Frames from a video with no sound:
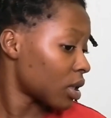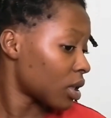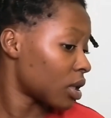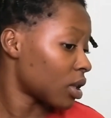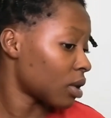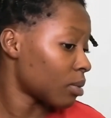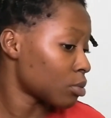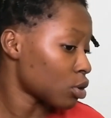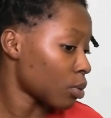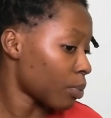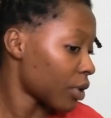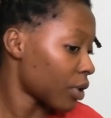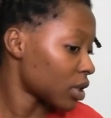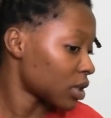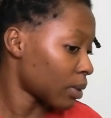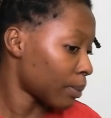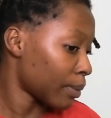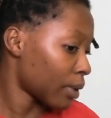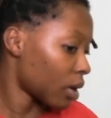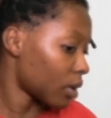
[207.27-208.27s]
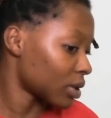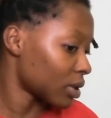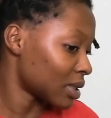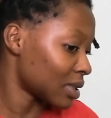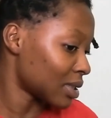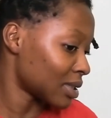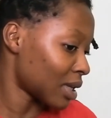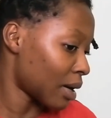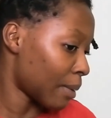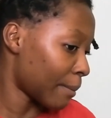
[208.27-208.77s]
thing I'm surprised about
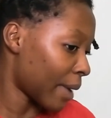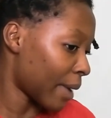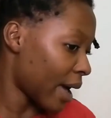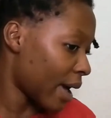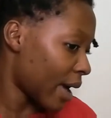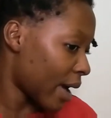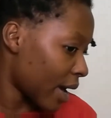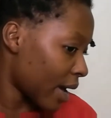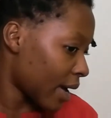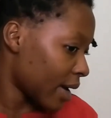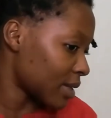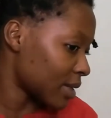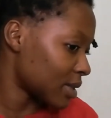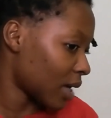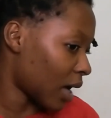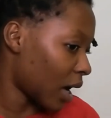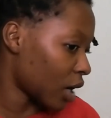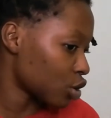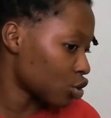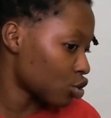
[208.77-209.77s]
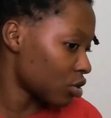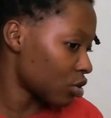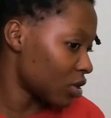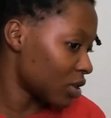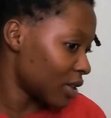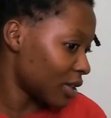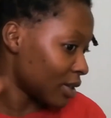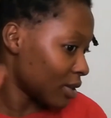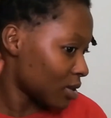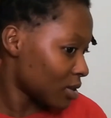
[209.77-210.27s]
is that my hair is
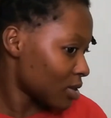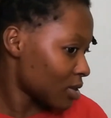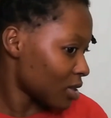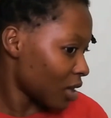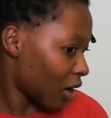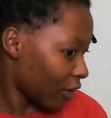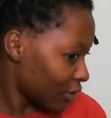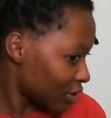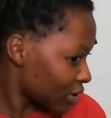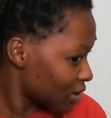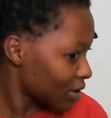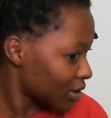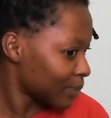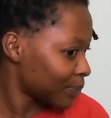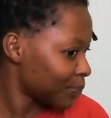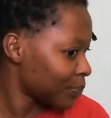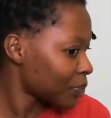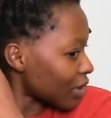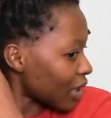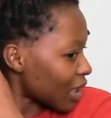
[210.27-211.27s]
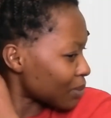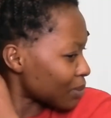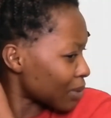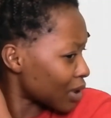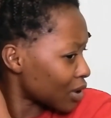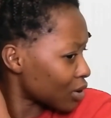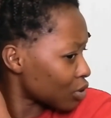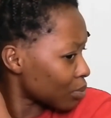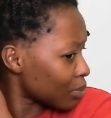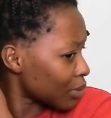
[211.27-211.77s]
actually soft. I thought
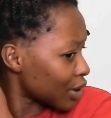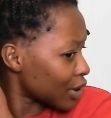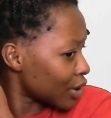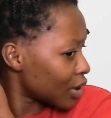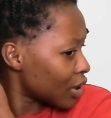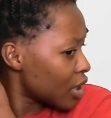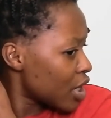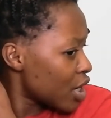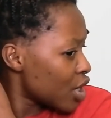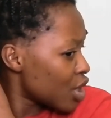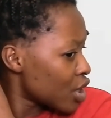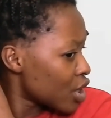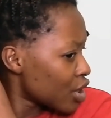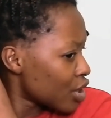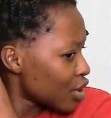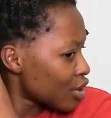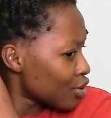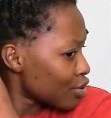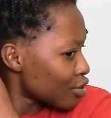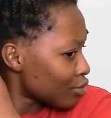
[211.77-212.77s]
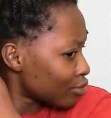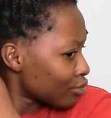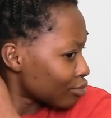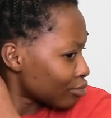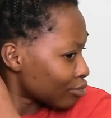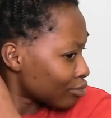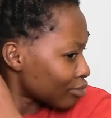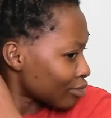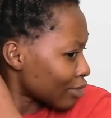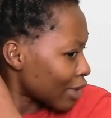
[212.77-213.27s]
it would
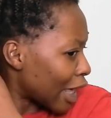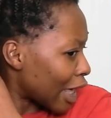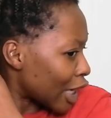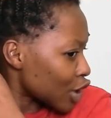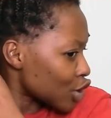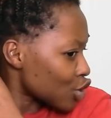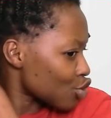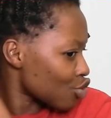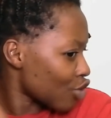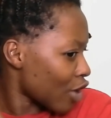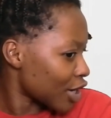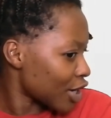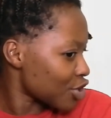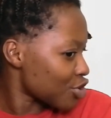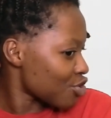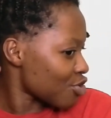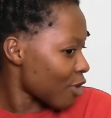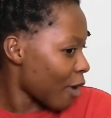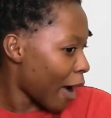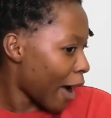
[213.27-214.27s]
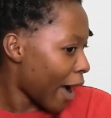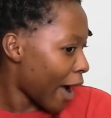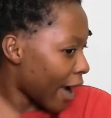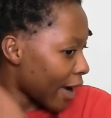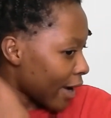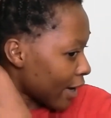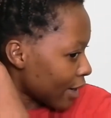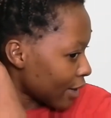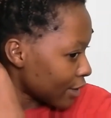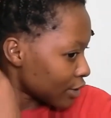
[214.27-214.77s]
be extra dry
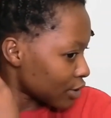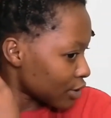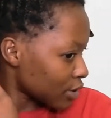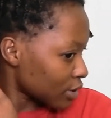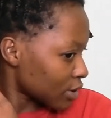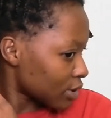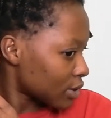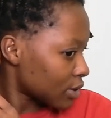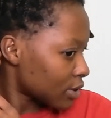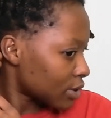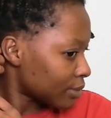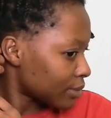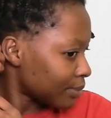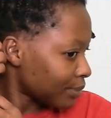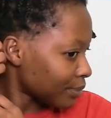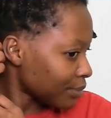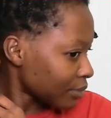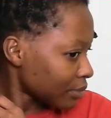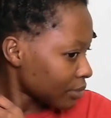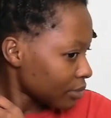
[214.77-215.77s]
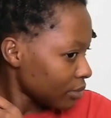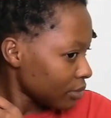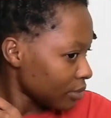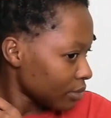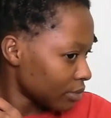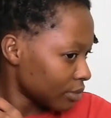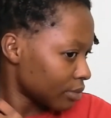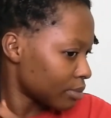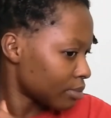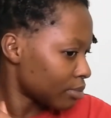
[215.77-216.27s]
and just
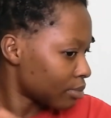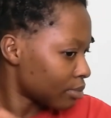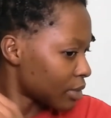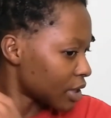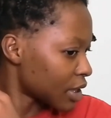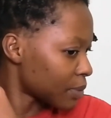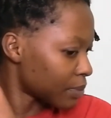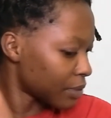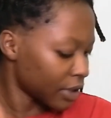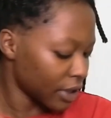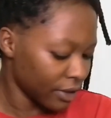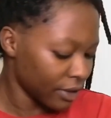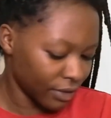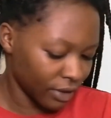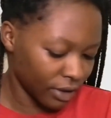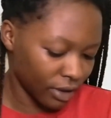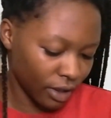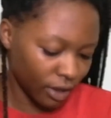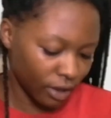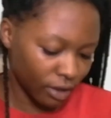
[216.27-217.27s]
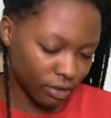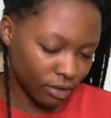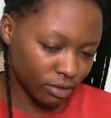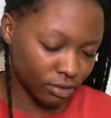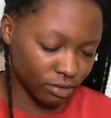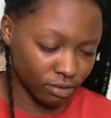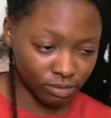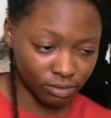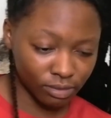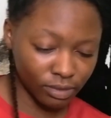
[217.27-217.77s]
misbehaving there.
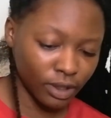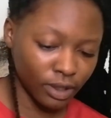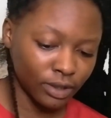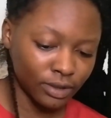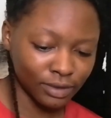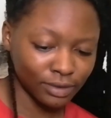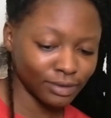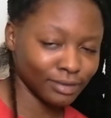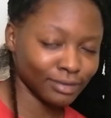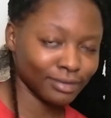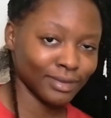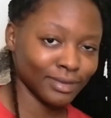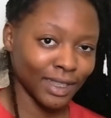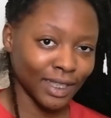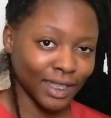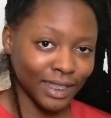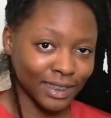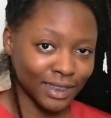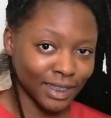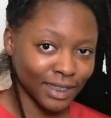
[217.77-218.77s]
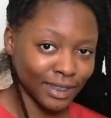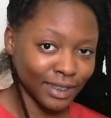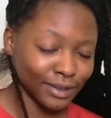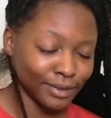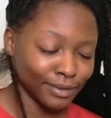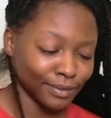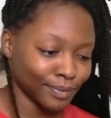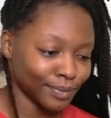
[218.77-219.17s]
It's good.